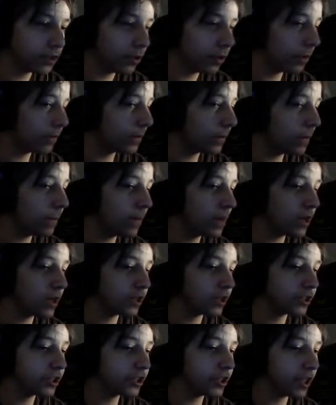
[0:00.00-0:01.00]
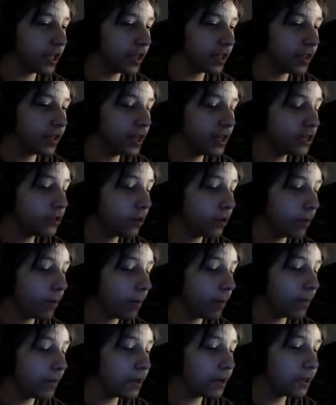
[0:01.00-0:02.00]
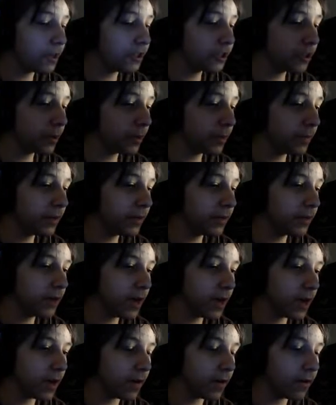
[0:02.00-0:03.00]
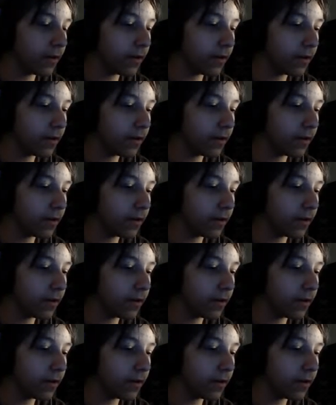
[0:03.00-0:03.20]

Door won't budge. And that door won't budge, so what do we do now?